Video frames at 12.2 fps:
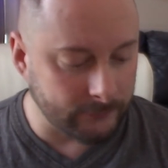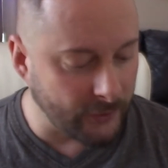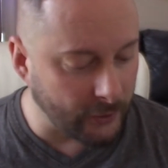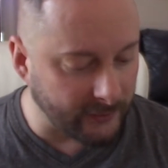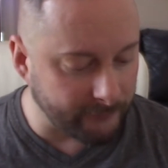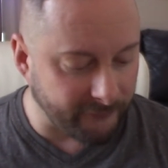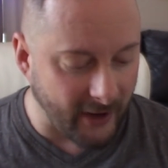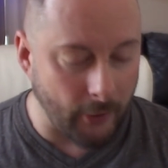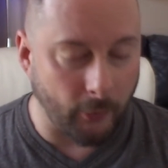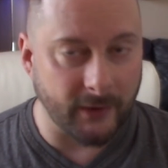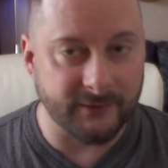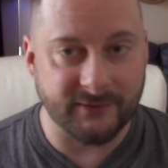can
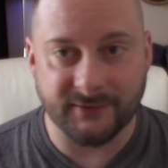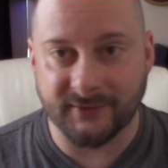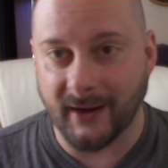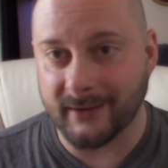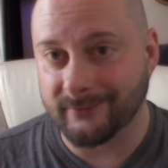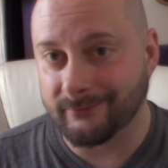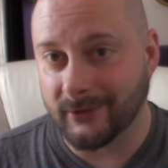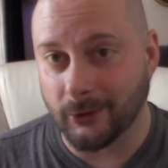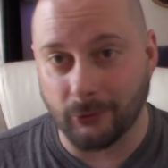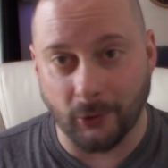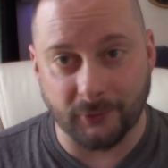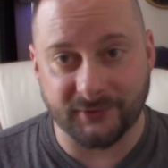find ones inside
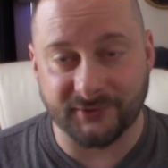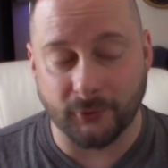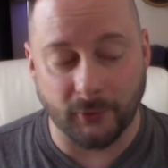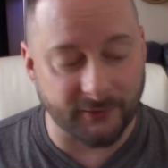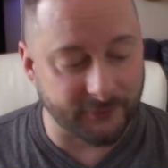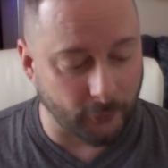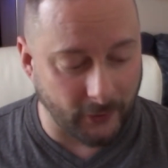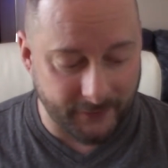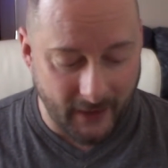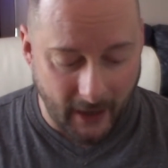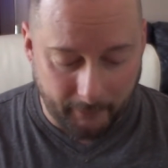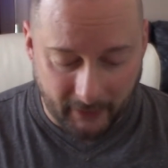grocery stores and
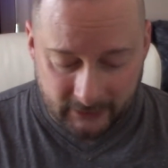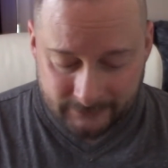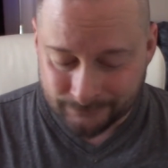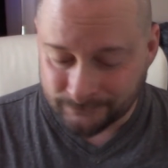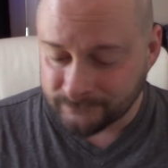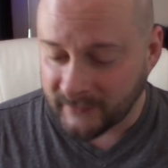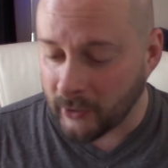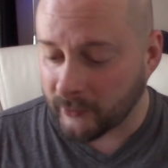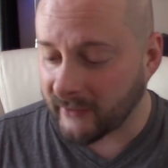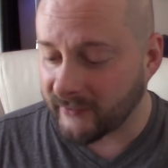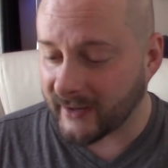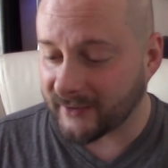whatnot, but they don't
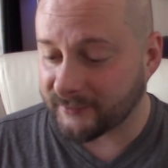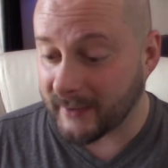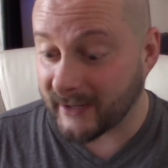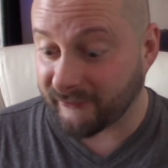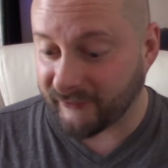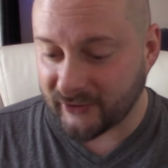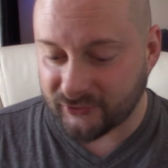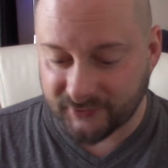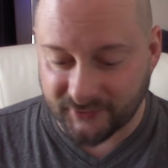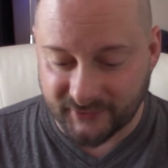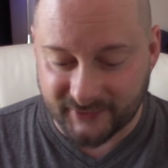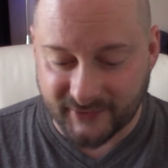give you as many features
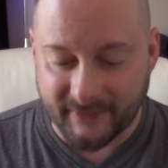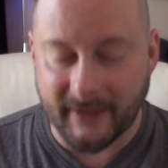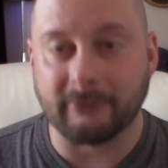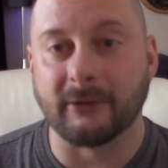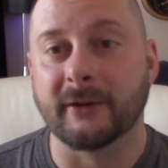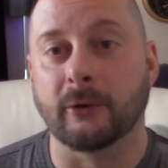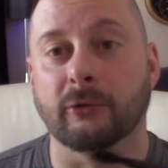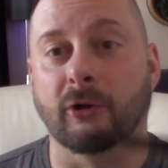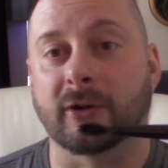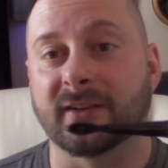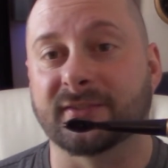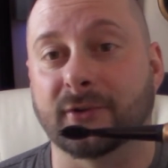as this, and they really don't
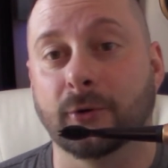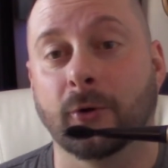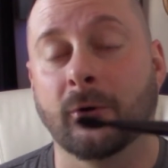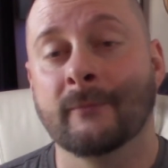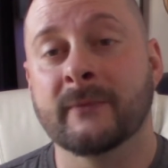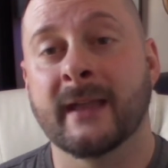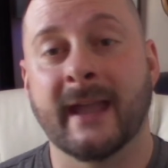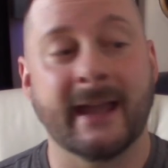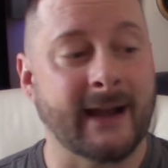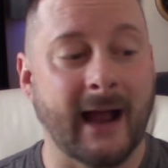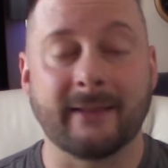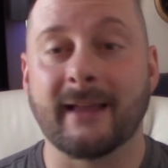look as cool.
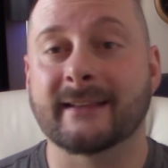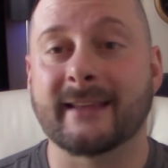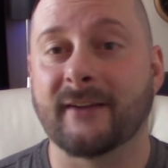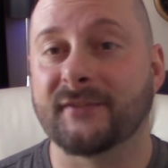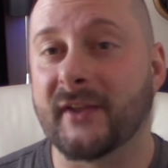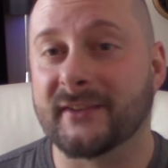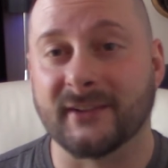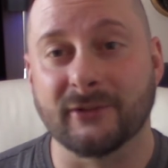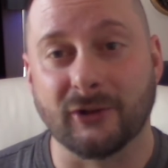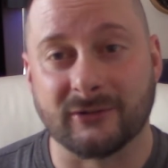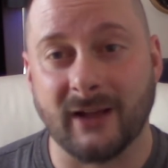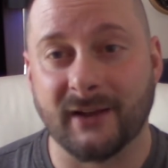And I like to have things that
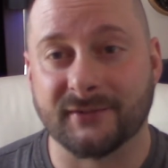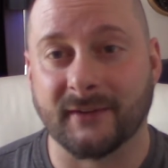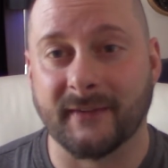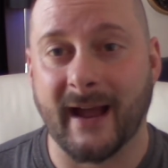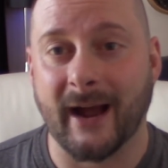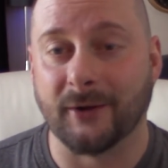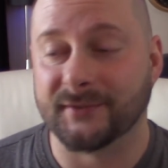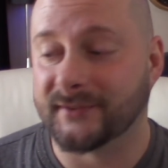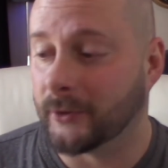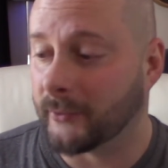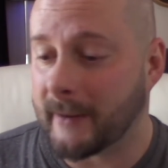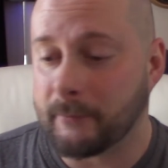look nice around the house.
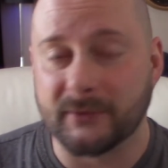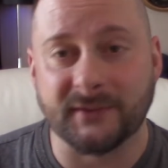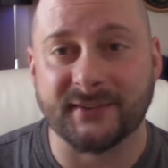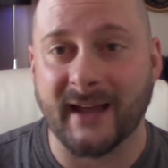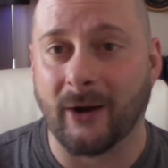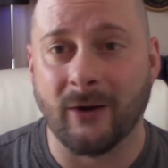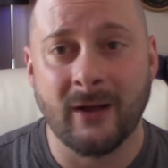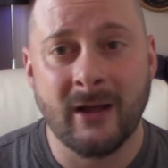When I put this out